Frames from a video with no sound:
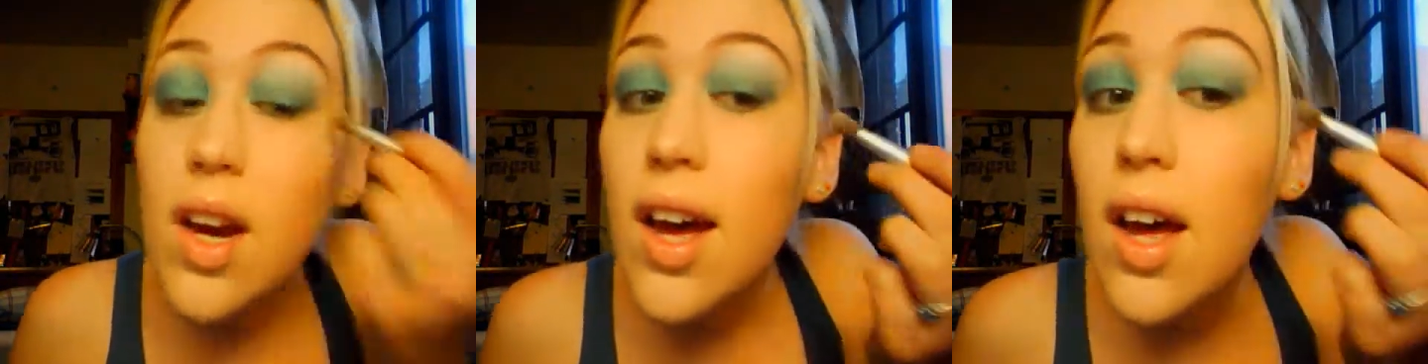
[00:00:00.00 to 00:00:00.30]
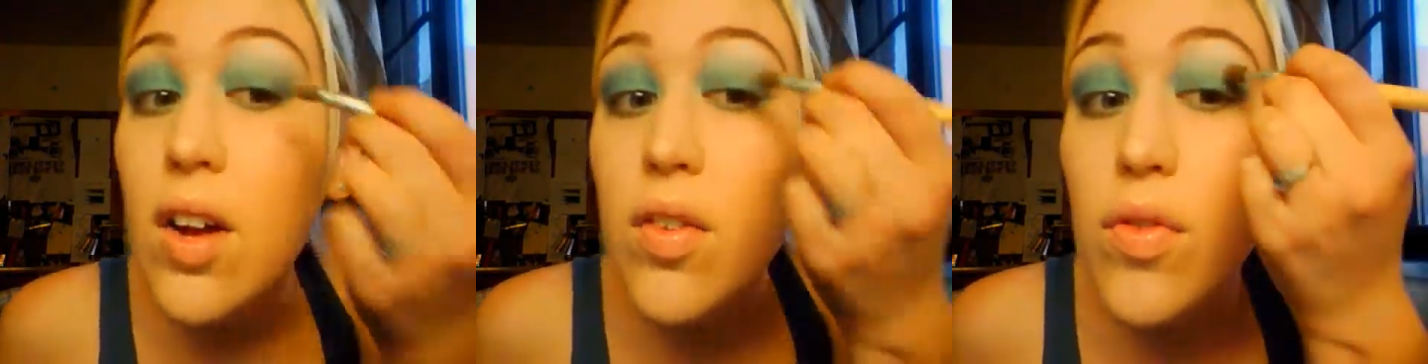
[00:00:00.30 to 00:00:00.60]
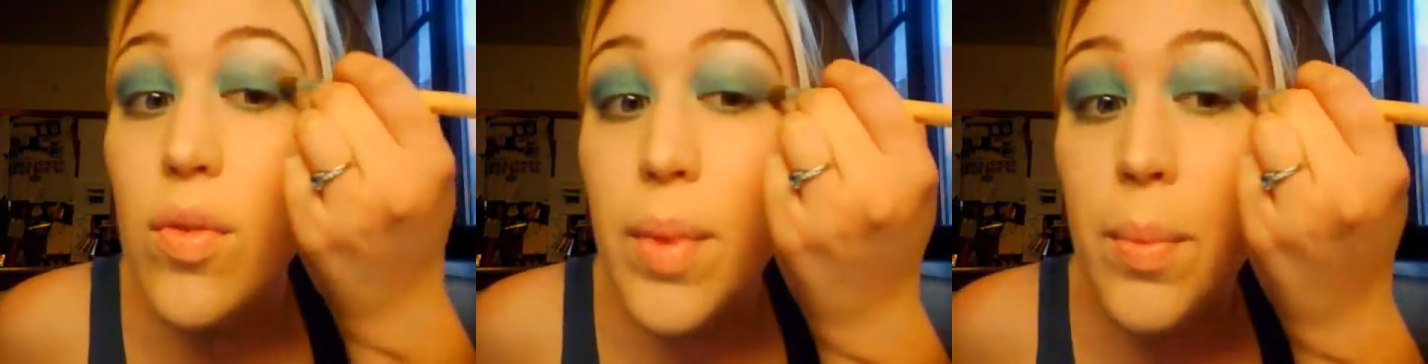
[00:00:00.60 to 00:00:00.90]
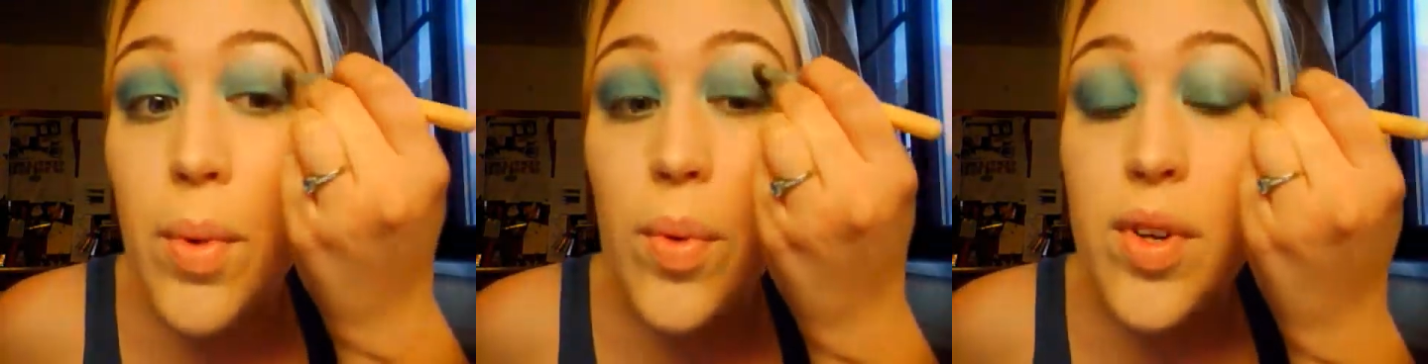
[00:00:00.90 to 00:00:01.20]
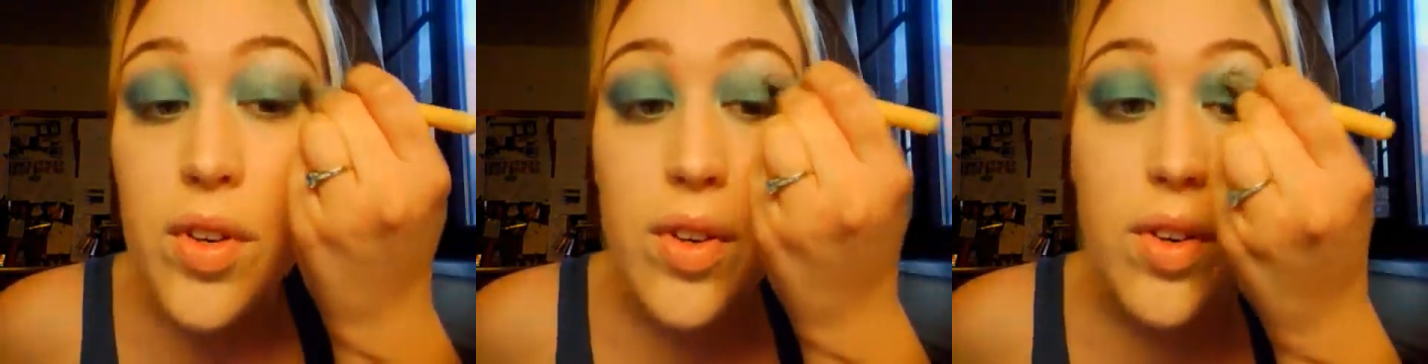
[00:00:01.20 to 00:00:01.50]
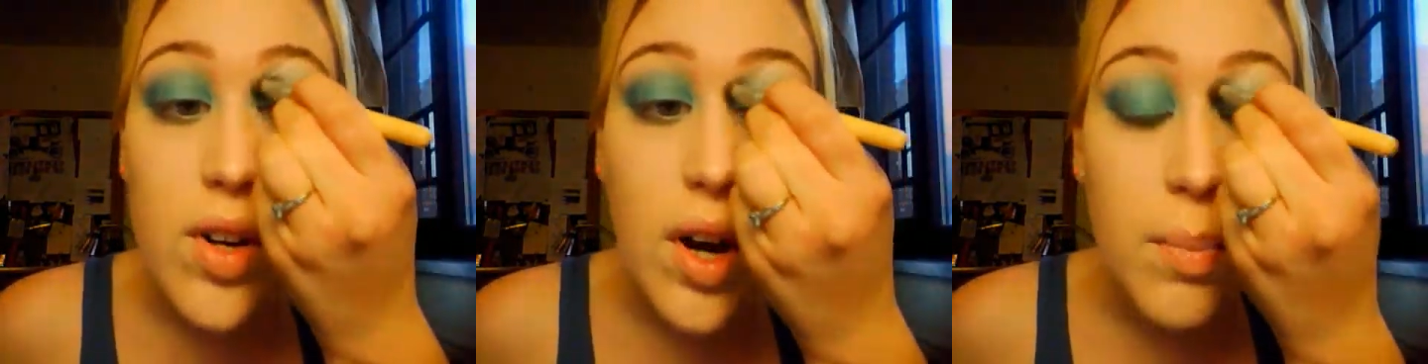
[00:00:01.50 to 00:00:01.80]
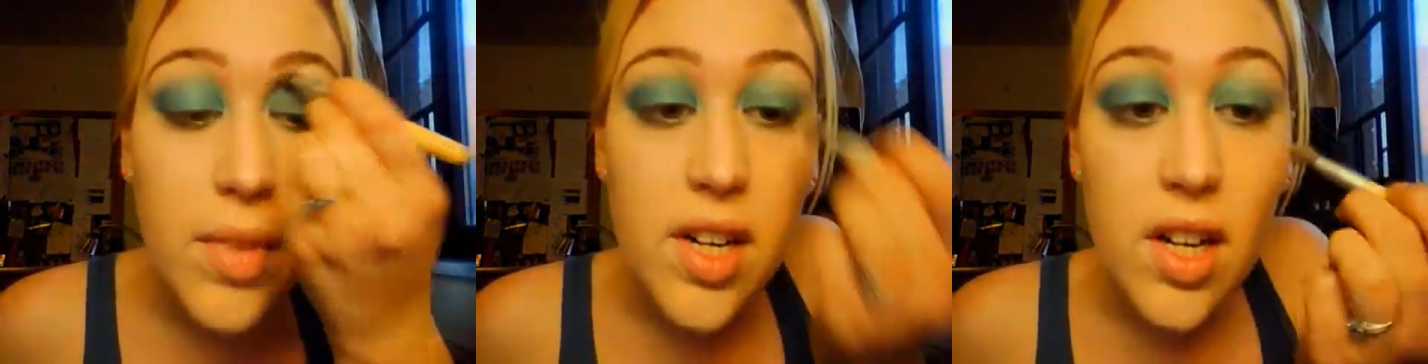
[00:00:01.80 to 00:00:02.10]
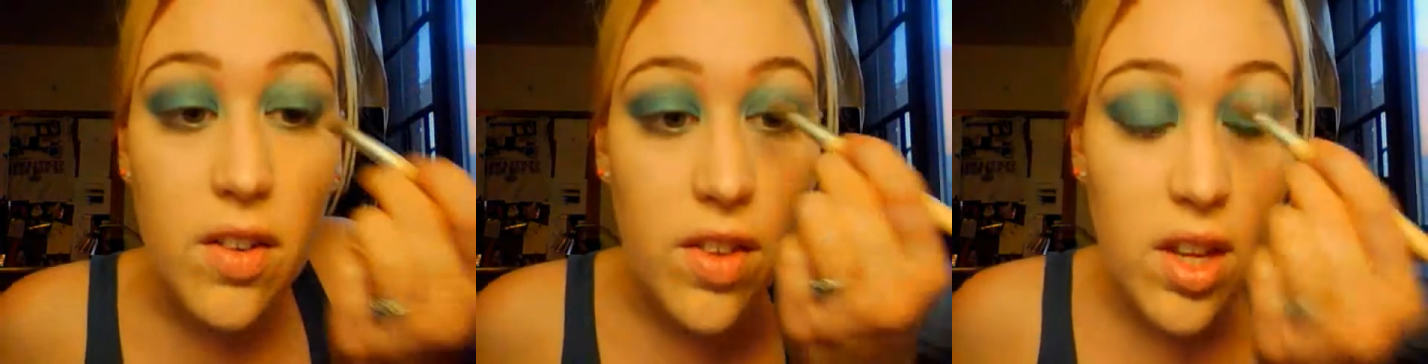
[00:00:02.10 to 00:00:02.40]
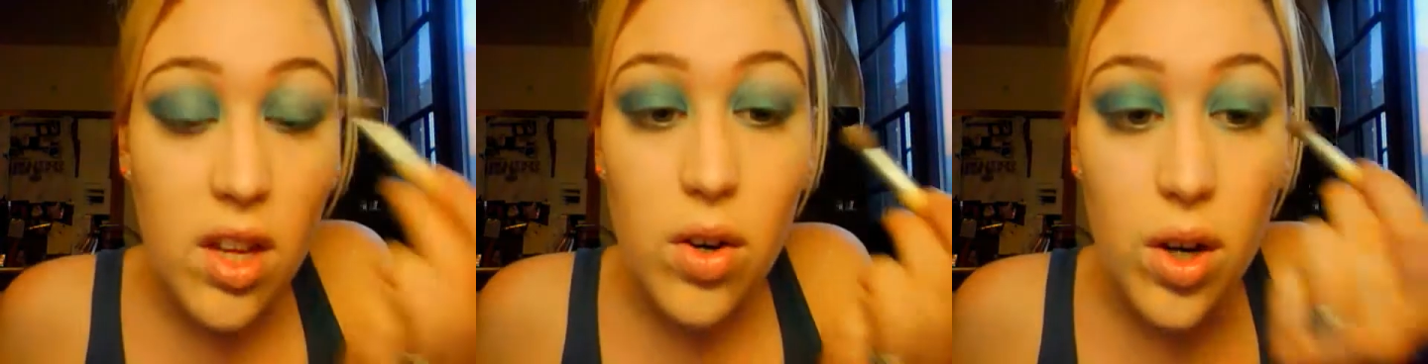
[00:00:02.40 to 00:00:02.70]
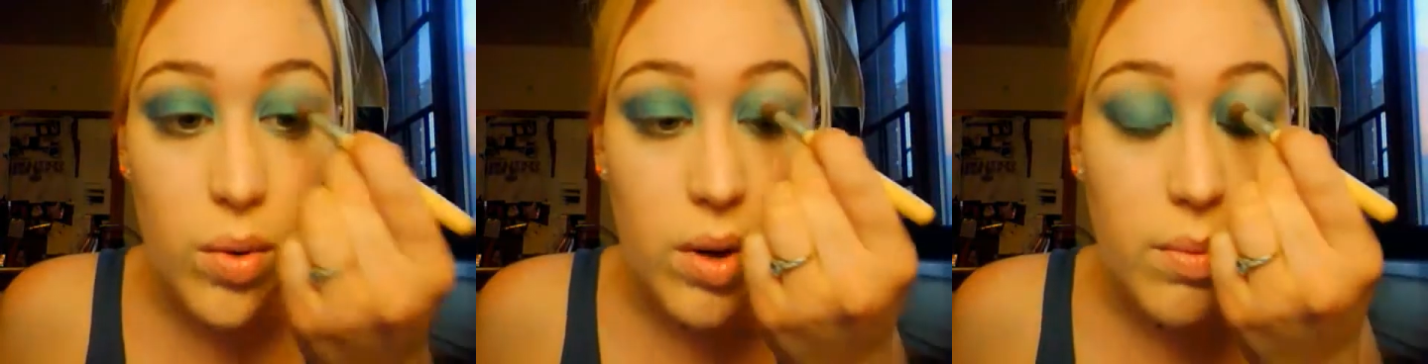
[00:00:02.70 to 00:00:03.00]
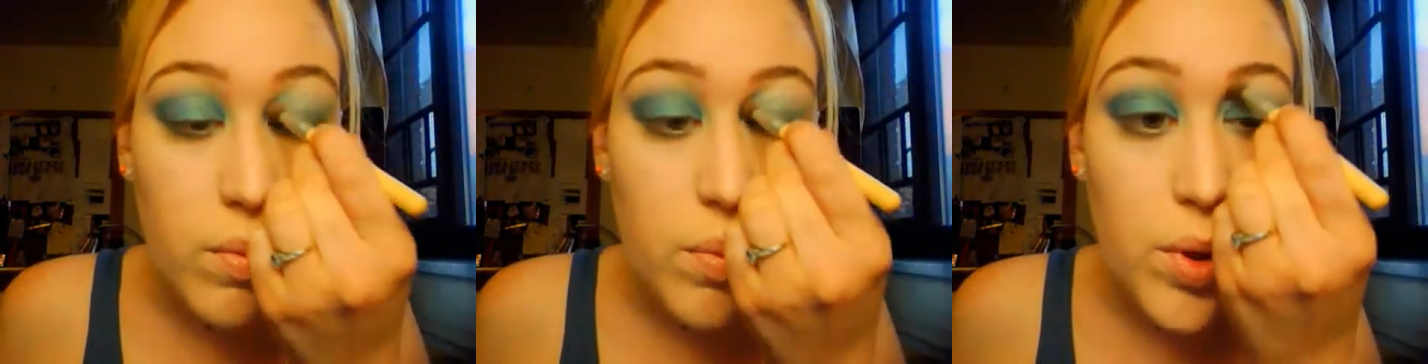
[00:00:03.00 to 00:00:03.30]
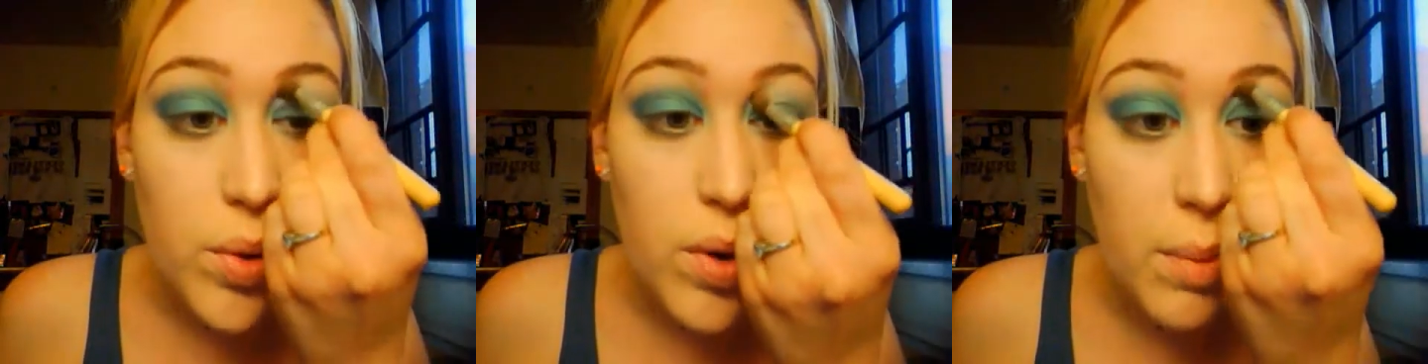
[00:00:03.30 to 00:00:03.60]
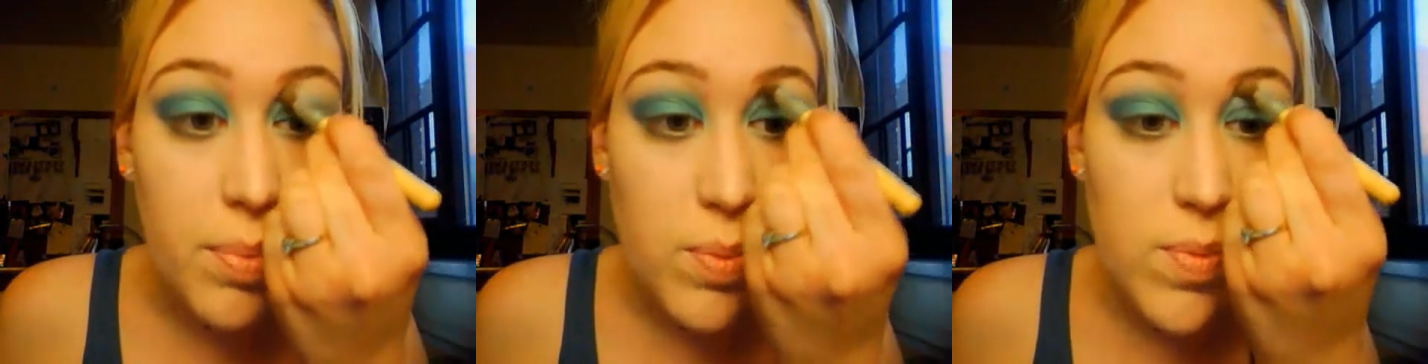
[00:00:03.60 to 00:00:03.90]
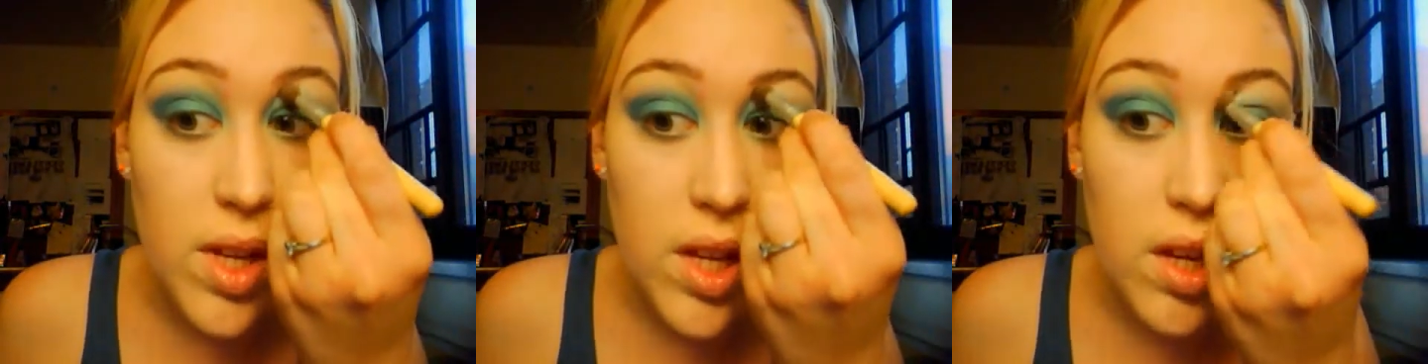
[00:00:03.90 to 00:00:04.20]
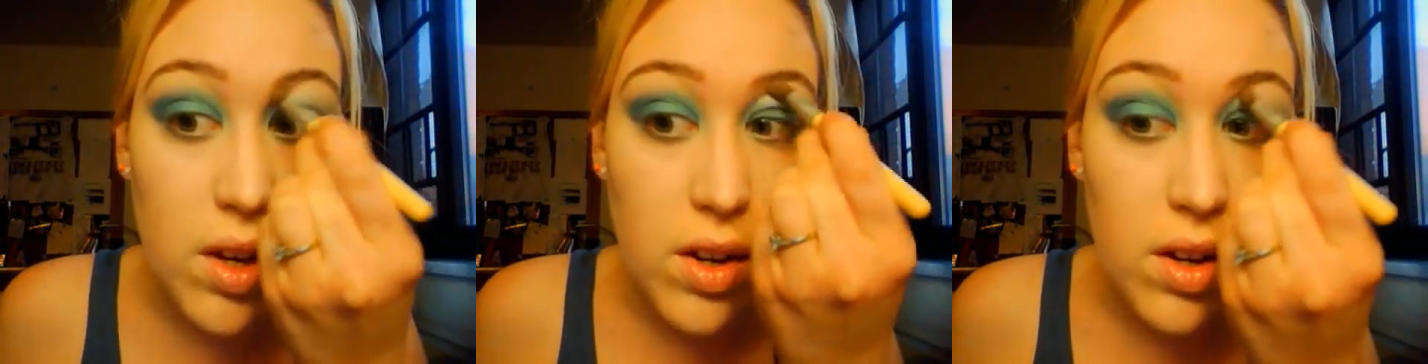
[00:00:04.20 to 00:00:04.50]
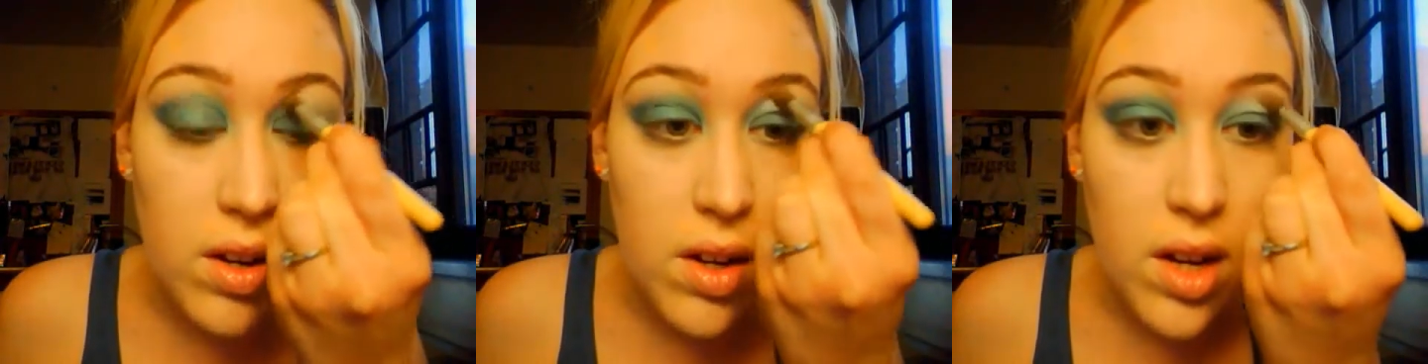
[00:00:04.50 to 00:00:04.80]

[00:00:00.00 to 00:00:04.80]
And remember, when you're blending and everything, you're going to want blue up here.